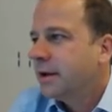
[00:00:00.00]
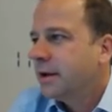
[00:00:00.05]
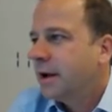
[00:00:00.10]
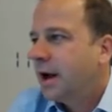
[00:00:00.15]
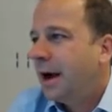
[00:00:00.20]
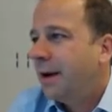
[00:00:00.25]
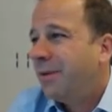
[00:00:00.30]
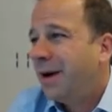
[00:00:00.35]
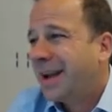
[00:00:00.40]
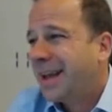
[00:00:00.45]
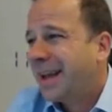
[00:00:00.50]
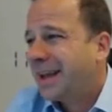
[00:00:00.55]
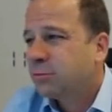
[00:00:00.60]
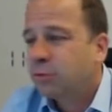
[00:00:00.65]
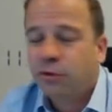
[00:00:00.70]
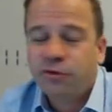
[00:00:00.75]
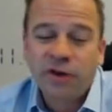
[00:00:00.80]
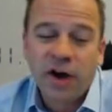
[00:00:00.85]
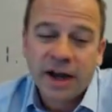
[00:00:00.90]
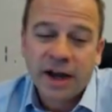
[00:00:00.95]
Um, I guess
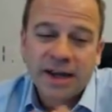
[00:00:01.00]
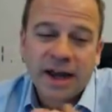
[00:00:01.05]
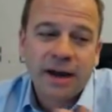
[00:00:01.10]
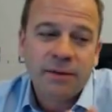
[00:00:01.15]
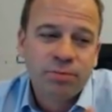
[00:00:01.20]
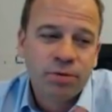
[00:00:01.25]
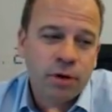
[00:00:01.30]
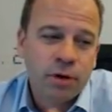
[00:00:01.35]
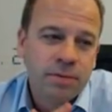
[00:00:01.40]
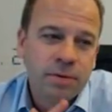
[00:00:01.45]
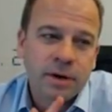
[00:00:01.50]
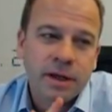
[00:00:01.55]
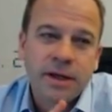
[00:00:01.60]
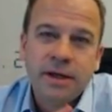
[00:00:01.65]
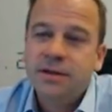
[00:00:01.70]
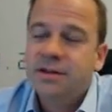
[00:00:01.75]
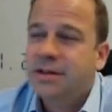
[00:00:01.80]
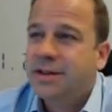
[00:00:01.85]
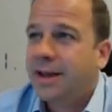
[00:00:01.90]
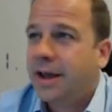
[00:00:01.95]
we'll find out properly
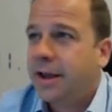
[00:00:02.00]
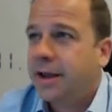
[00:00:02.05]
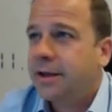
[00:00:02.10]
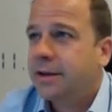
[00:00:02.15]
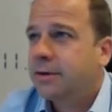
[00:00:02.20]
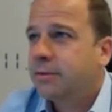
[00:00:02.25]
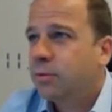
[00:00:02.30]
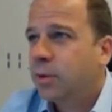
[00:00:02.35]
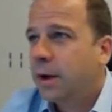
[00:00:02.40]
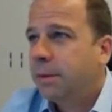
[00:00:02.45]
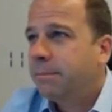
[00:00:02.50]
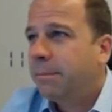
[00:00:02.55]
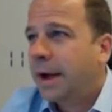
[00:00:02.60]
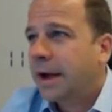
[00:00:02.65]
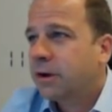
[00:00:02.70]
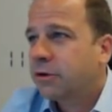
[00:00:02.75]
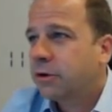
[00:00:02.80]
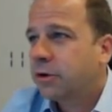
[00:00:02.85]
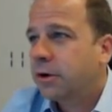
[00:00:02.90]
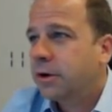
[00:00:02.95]
today when
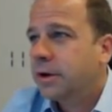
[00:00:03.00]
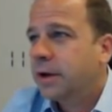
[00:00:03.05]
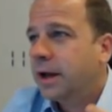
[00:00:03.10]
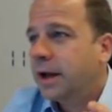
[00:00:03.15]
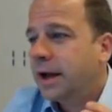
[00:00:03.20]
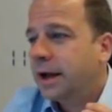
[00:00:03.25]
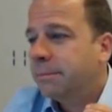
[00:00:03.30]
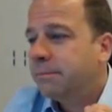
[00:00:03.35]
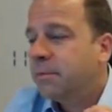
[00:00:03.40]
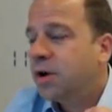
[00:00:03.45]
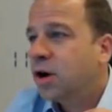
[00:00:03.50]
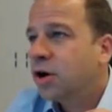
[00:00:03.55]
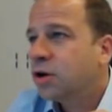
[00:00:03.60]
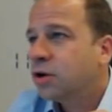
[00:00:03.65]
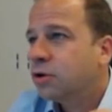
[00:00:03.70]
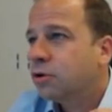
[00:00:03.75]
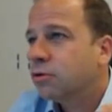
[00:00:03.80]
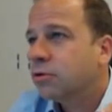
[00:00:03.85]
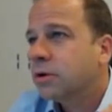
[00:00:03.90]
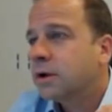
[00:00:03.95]
Macron and
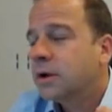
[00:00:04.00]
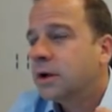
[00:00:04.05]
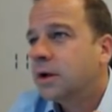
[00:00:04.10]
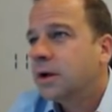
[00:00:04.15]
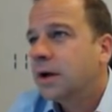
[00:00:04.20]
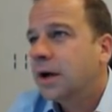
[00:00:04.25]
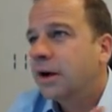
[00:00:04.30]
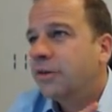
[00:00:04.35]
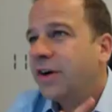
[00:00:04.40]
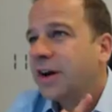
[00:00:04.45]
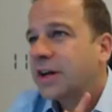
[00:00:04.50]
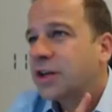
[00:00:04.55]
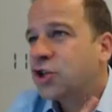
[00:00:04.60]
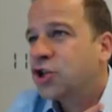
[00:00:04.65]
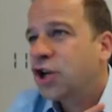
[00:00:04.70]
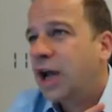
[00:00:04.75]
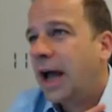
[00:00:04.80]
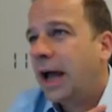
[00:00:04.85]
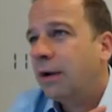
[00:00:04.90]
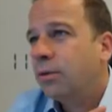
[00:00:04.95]
Merkel have had a
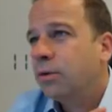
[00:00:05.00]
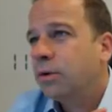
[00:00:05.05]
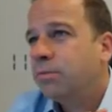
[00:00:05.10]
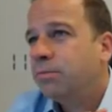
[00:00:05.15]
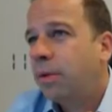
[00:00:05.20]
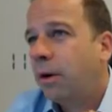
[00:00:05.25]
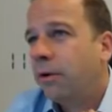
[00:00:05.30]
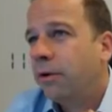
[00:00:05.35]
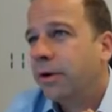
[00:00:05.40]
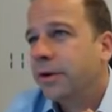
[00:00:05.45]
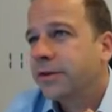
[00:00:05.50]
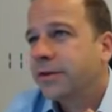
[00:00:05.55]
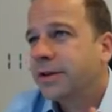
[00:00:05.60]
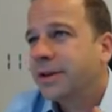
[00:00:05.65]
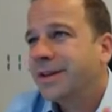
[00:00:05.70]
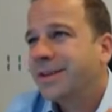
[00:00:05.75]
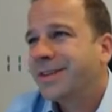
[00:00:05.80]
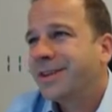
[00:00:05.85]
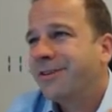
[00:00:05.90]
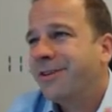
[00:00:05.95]
chat with Boris, and
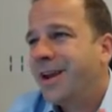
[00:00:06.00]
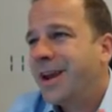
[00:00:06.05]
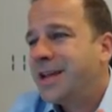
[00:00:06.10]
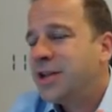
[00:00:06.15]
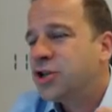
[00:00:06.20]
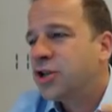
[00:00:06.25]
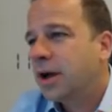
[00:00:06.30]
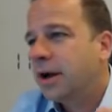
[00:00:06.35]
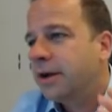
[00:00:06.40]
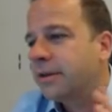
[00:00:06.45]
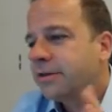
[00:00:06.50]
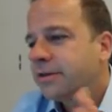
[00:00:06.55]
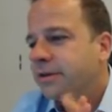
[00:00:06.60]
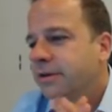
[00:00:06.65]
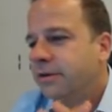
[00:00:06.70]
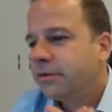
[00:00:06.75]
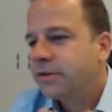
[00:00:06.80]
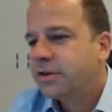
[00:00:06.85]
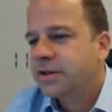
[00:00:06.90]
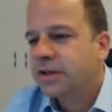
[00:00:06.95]
is there any chance? And
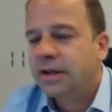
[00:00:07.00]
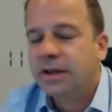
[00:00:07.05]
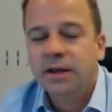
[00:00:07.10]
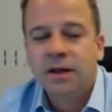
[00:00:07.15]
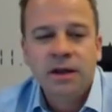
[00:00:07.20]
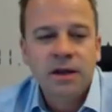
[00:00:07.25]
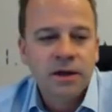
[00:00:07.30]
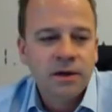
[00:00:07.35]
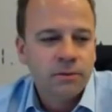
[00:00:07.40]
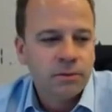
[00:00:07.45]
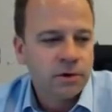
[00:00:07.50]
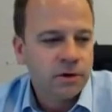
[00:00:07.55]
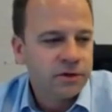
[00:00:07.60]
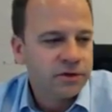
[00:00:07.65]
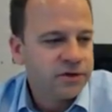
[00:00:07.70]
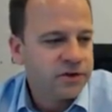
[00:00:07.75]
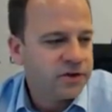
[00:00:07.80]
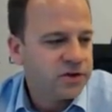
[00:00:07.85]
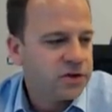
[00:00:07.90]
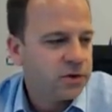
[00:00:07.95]
obviously we've got the
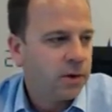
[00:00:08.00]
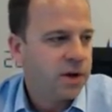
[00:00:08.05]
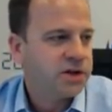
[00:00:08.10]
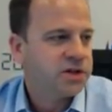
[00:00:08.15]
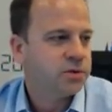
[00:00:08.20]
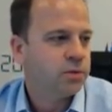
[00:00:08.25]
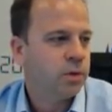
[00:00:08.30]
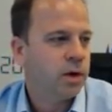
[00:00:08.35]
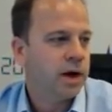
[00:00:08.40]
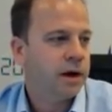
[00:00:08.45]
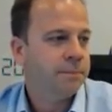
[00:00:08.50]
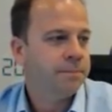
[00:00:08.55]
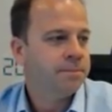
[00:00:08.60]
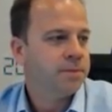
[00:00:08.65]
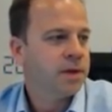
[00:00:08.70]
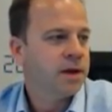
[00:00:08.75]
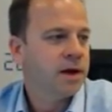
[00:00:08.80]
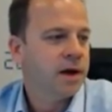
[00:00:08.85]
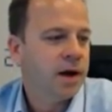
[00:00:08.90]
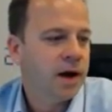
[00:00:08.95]
situation where
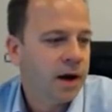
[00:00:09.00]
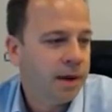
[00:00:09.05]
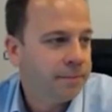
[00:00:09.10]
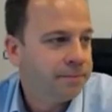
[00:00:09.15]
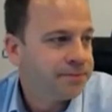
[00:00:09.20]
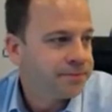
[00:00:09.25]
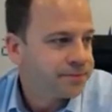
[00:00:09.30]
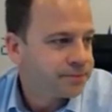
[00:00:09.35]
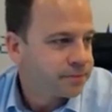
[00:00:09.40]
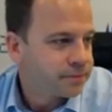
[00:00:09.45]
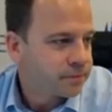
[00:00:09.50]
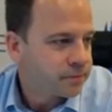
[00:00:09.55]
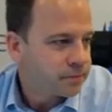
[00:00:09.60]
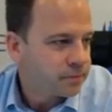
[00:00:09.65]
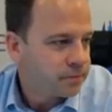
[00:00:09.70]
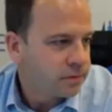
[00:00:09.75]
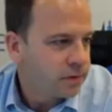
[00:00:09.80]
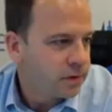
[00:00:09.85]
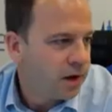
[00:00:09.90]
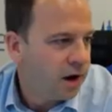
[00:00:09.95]
um,
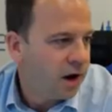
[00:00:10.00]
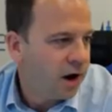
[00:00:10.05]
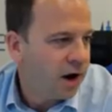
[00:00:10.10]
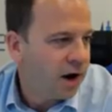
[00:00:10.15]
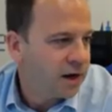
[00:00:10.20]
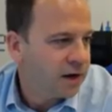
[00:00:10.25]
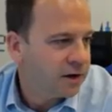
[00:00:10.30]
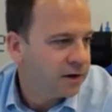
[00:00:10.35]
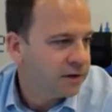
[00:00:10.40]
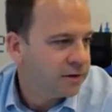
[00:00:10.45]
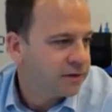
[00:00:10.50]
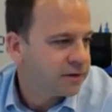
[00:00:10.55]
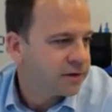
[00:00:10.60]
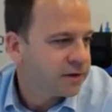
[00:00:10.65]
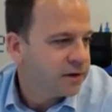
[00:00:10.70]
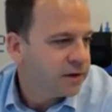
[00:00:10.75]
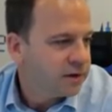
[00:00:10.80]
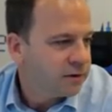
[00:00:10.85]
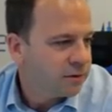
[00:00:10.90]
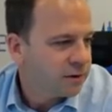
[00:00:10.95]
Ireland,
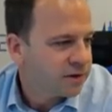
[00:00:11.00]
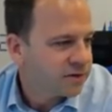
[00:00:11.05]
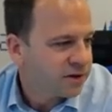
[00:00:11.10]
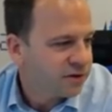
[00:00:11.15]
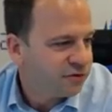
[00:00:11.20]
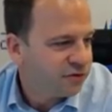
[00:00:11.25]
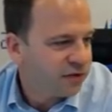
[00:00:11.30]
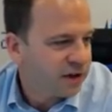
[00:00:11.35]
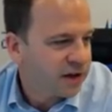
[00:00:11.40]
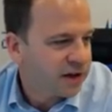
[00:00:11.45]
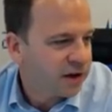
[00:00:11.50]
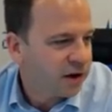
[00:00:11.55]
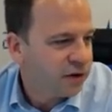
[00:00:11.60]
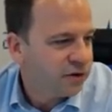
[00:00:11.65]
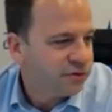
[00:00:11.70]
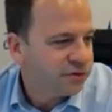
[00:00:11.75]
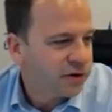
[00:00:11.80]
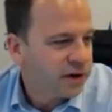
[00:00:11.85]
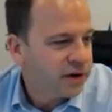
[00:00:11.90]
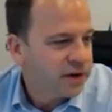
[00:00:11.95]
well, as I flick
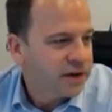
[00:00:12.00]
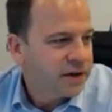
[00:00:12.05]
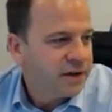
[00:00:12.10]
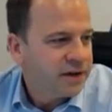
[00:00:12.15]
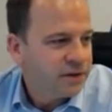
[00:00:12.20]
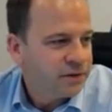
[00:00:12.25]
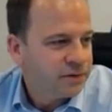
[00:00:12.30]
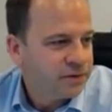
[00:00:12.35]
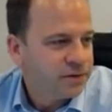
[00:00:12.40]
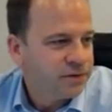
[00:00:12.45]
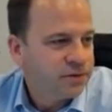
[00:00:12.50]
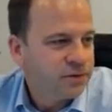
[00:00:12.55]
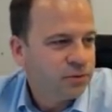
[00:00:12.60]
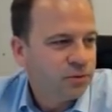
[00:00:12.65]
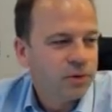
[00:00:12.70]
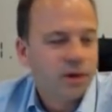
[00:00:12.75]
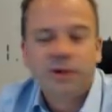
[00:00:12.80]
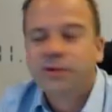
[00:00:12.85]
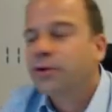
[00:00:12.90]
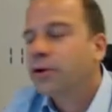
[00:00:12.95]
over,
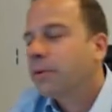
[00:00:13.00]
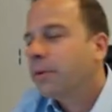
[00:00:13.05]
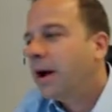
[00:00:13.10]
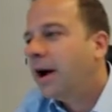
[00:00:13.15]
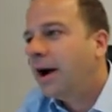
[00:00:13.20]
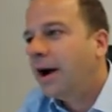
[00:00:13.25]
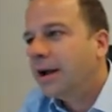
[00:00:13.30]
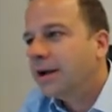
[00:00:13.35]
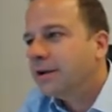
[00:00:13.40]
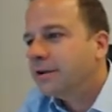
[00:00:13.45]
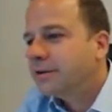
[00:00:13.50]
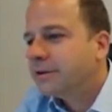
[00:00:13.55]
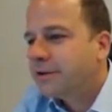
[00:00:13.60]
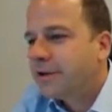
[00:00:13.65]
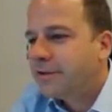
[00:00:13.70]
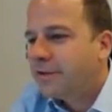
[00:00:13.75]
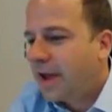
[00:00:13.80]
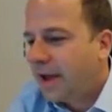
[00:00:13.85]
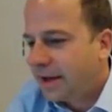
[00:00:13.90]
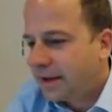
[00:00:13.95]
well, I'll talk about Ireland and
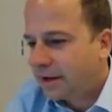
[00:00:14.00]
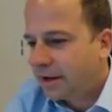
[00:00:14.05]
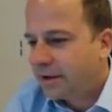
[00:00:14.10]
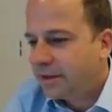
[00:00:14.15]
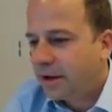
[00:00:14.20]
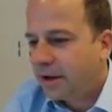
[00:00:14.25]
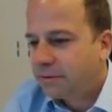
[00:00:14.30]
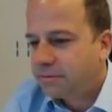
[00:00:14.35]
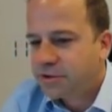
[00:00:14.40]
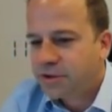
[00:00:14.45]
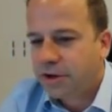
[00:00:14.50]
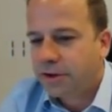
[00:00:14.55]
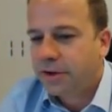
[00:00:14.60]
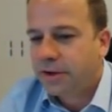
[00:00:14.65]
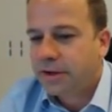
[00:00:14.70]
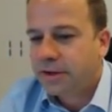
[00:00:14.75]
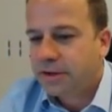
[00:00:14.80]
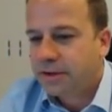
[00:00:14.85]
then the headline that I'm showing